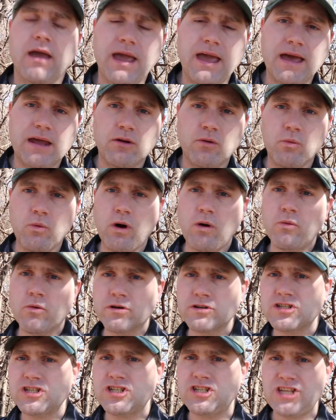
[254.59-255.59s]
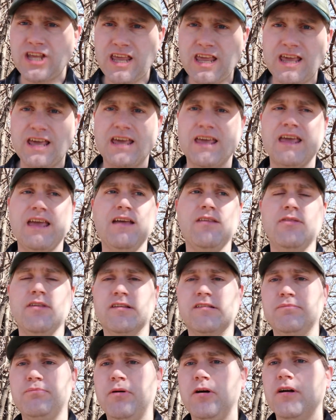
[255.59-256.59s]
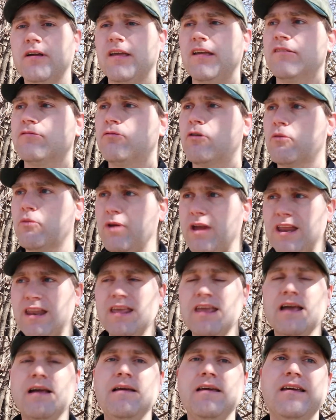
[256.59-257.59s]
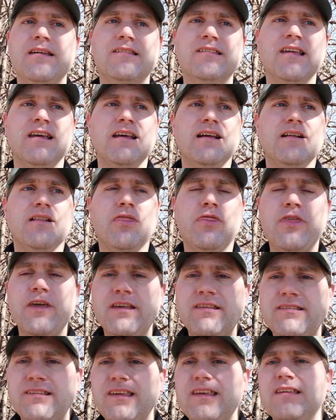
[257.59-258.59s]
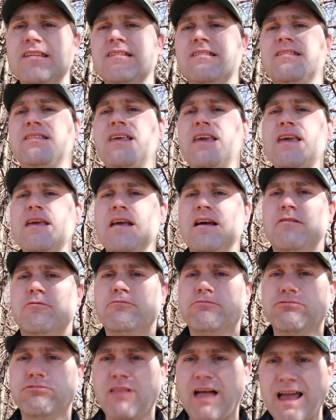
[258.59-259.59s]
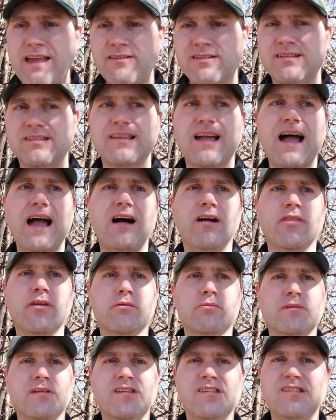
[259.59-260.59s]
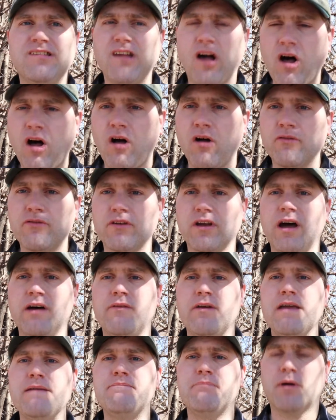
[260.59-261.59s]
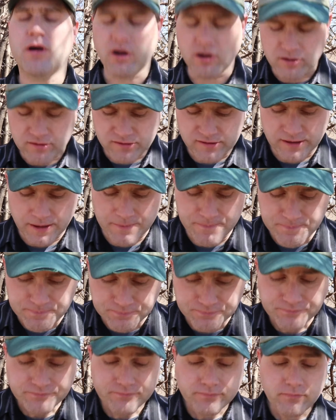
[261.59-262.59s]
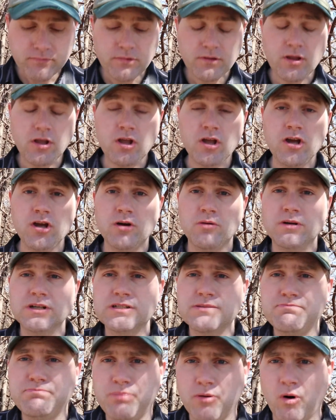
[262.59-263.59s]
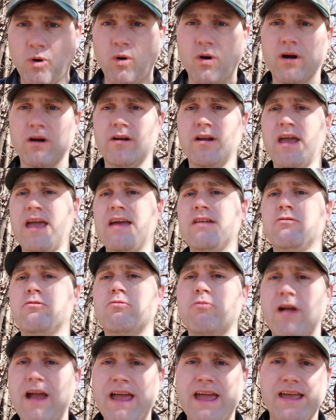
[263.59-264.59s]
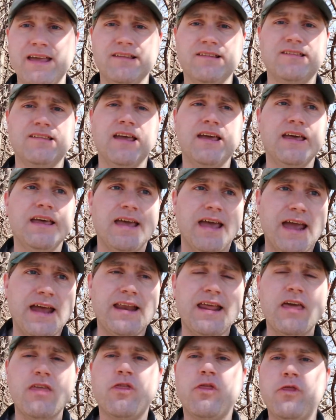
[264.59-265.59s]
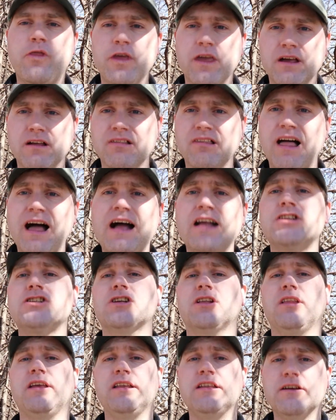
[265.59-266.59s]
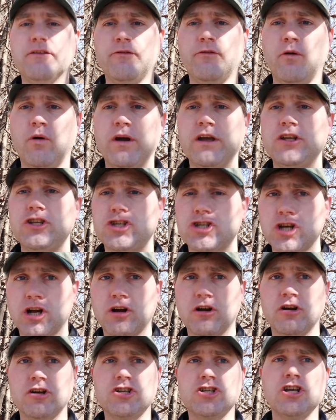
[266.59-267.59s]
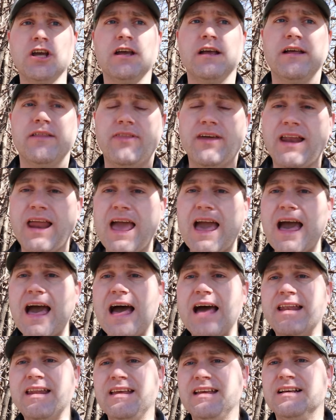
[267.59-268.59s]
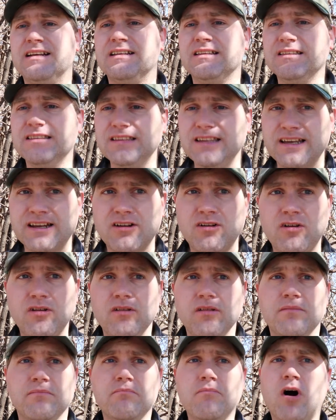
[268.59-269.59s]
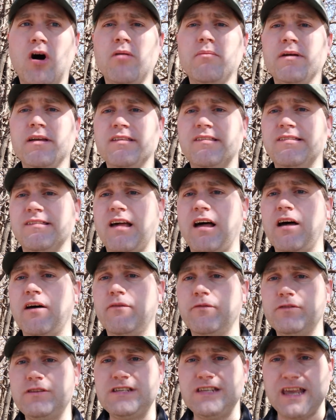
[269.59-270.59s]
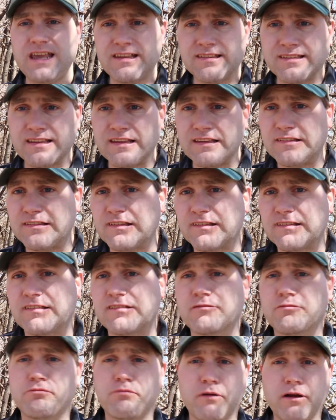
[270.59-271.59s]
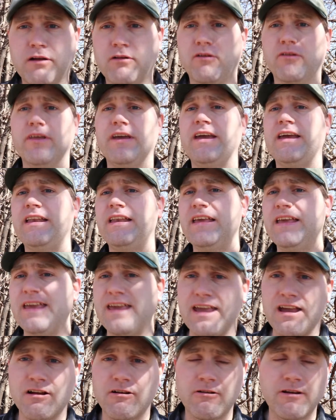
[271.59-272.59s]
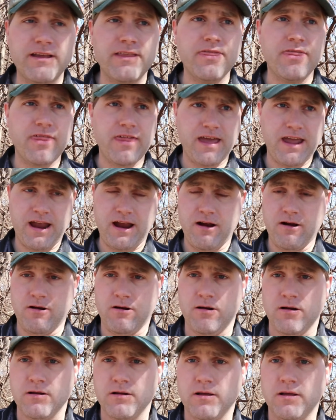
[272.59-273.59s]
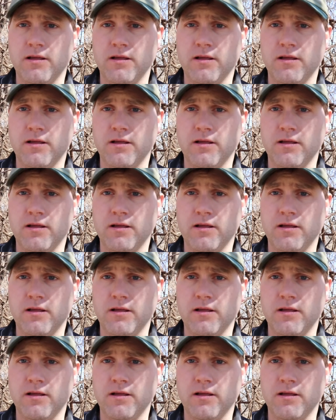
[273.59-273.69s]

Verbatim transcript: And what we're seeing in this book as we're reading it is this is the lifestyle, the result of a person who was born and raised in a theologically devoid church that had little moments of Jesus sprinkled in here and there